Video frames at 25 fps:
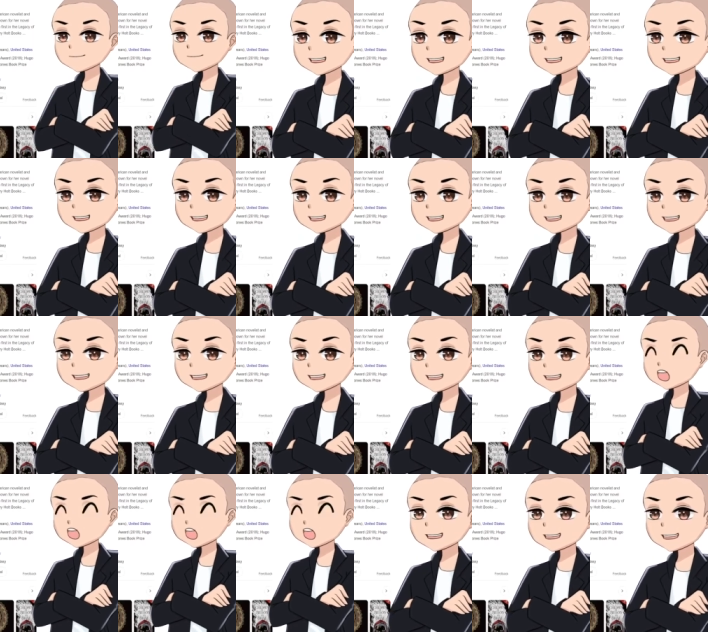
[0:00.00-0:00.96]
Tomi
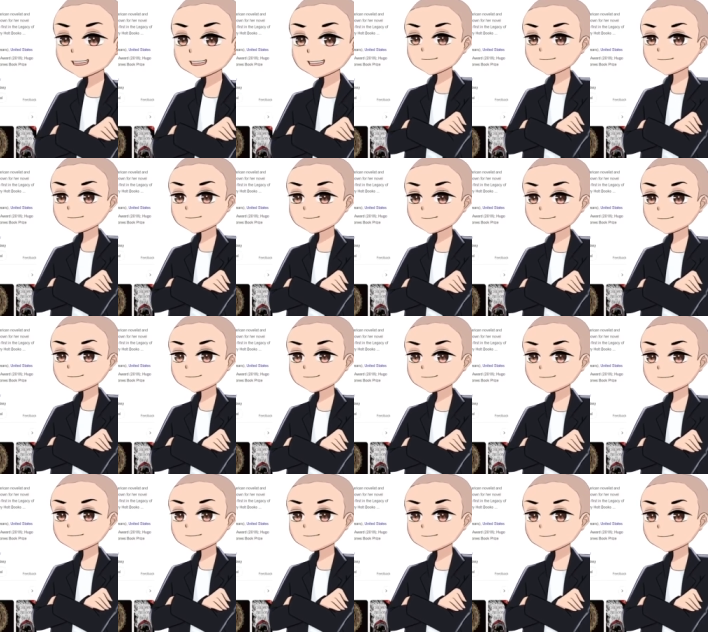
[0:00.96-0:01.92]
Adeyemi,
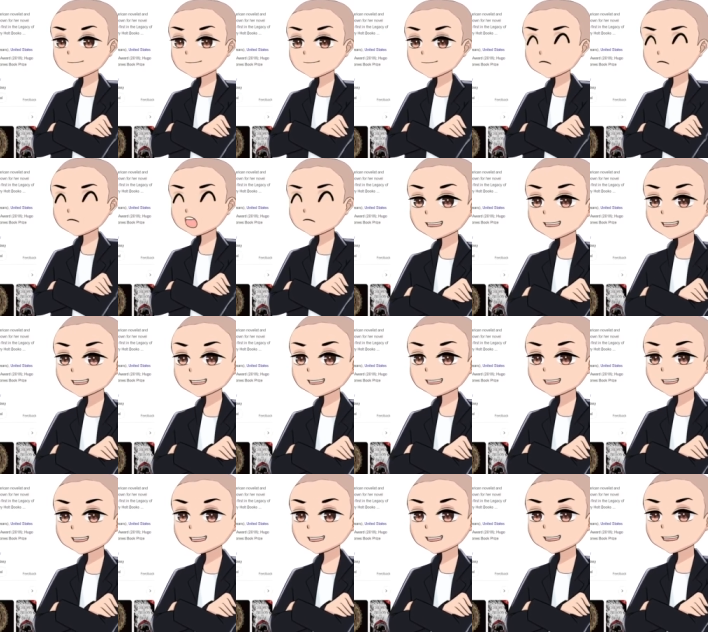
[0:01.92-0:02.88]
a
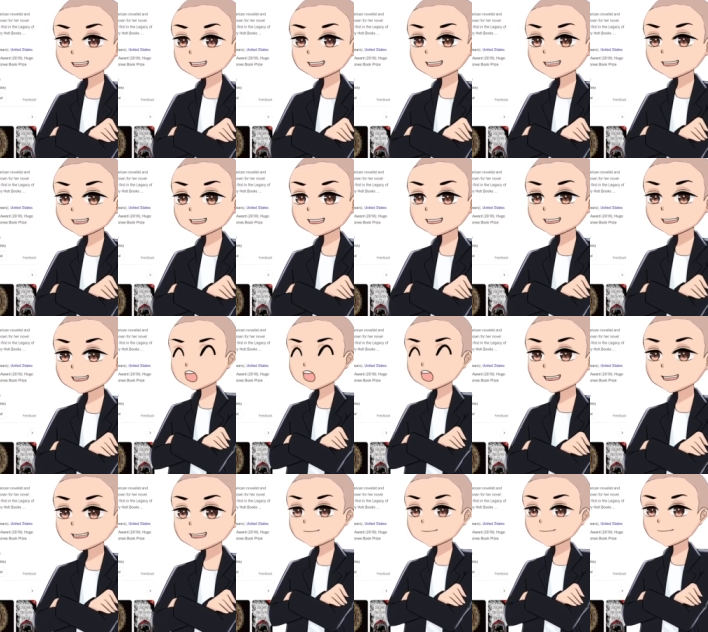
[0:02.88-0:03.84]
Nigerian American
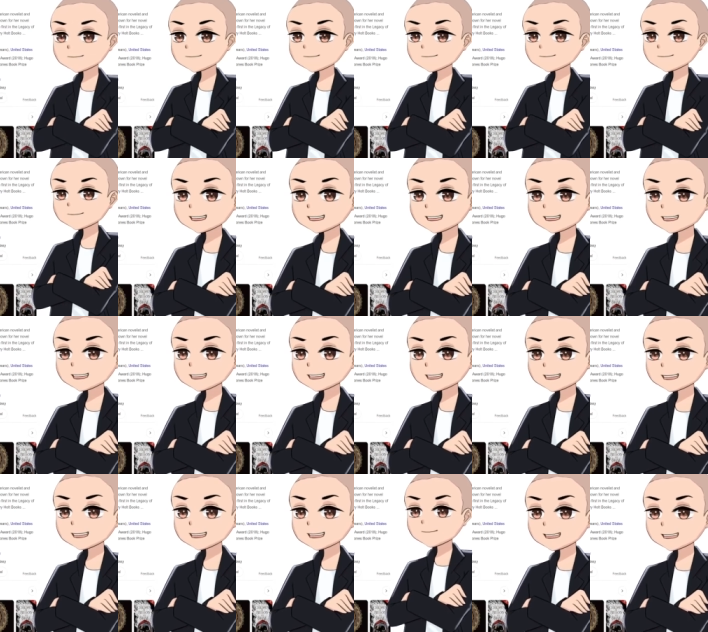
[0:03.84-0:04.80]
author, who
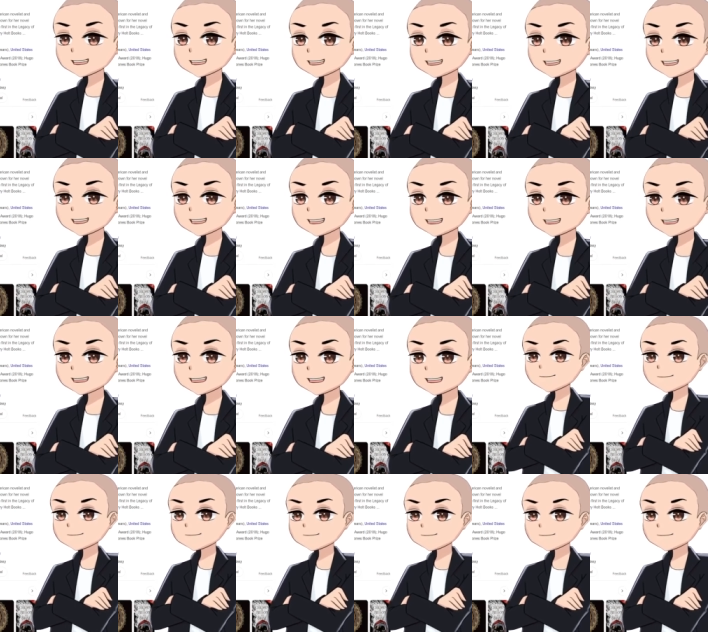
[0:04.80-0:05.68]
wrote a novel,